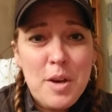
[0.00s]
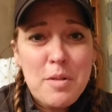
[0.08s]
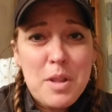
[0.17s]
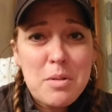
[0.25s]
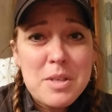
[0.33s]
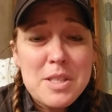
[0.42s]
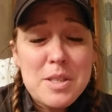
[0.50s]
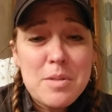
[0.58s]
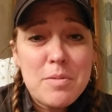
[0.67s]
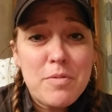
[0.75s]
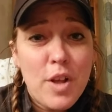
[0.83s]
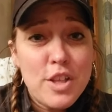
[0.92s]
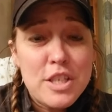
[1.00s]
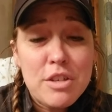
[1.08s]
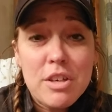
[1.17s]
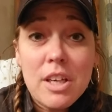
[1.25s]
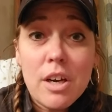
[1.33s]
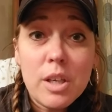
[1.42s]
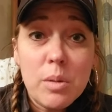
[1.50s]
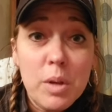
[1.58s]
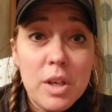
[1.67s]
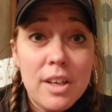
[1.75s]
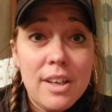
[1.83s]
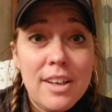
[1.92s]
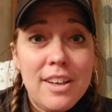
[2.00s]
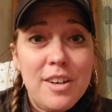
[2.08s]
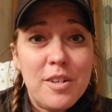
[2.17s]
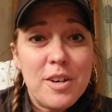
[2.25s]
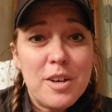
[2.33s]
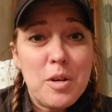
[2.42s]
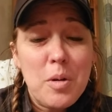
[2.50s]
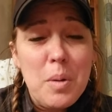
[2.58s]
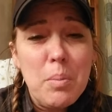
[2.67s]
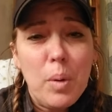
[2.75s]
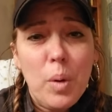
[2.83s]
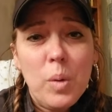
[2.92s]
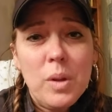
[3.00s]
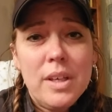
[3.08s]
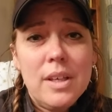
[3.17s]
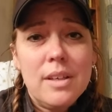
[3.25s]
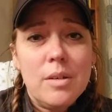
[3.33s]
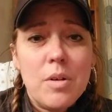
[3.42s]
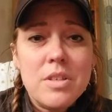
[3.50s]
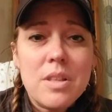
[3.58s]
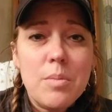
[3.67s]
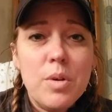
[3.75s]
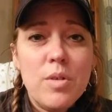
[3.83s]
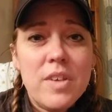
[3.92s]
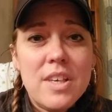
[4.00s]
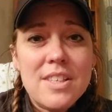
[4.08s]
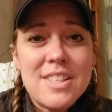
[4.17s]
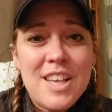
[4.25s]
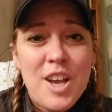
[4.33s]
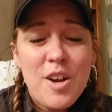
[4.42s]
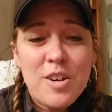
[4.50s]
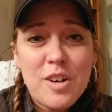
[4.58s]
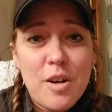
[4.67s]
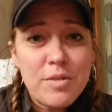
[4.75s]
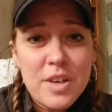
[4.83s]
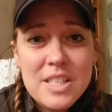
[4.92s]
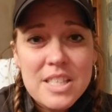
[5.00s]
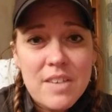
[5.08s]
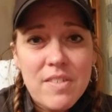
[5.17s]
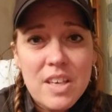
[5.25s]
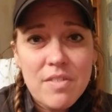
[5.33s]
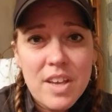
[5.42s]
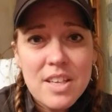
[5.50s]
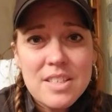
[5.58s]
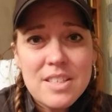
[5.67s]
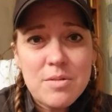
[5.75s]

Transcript: whether it was volunteering in our community or going bowling, going to the movies, or our Friendsgiving event.